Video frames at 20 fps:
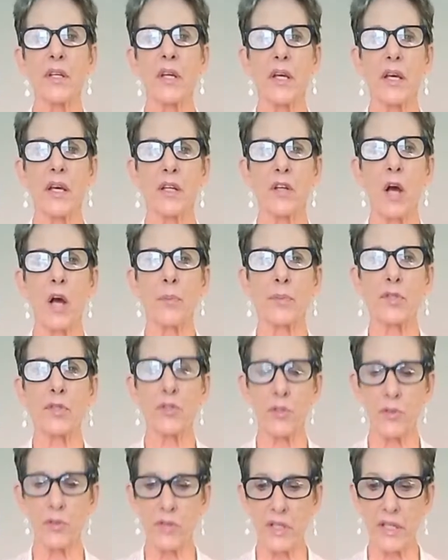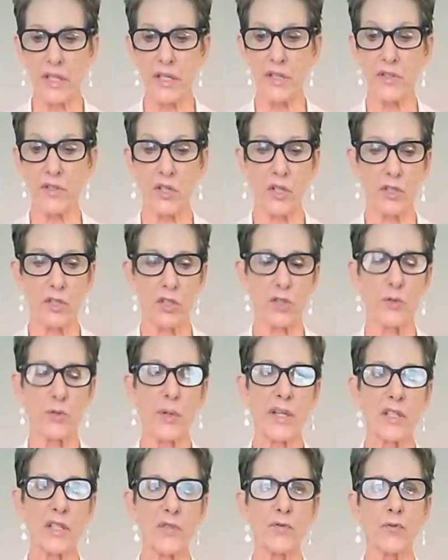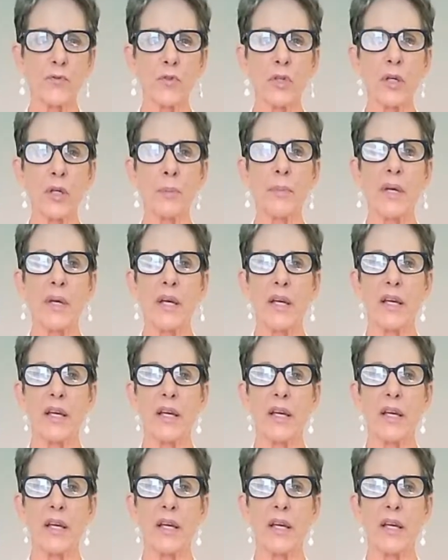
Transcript: and opportunities to transform